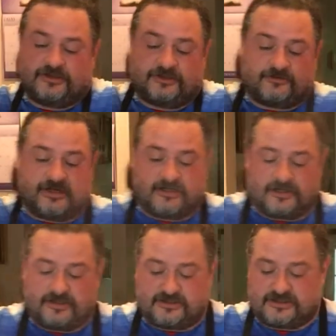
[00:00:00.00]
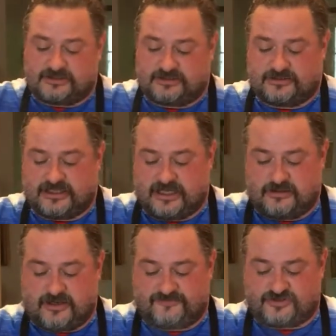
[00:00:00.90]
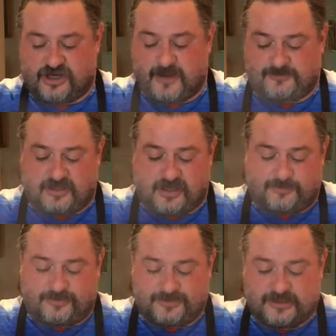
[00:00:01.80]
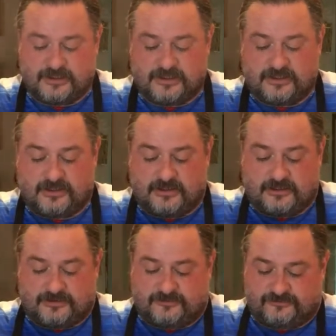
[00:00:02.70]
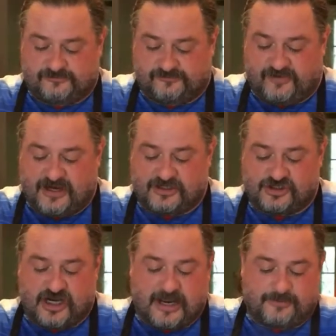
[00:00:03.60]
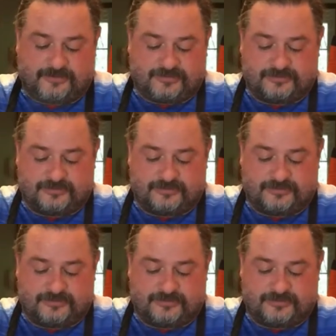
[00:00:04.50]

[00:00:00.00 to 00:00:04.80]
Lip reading: the green onions that you have chopped up, fine chop.